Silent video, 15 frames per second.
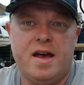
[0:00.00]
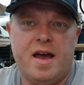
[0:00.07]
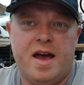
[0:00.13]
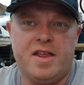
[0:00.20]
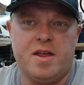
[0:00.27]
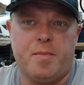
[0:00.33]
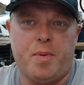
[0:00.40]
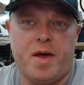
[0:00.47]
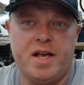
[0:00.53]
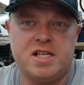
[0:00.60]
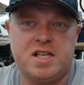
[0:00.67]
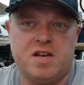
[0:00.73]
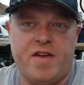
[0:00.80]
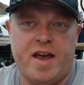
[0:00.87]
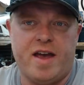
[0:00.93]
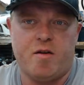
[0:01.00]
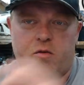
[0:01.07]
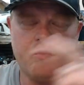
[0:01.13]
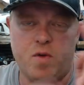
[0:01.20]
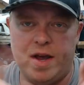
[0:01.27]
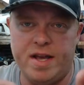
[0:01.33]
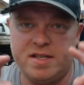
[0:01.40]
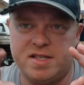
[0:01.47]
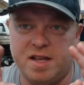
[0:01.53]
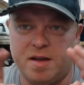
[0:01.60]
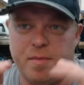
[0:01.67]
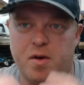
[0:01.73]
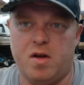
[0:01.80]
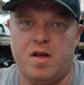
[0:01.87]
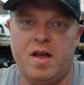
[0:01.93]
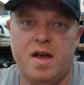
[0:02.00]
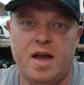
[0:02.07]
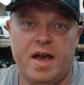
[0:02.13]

in the place of a reasonable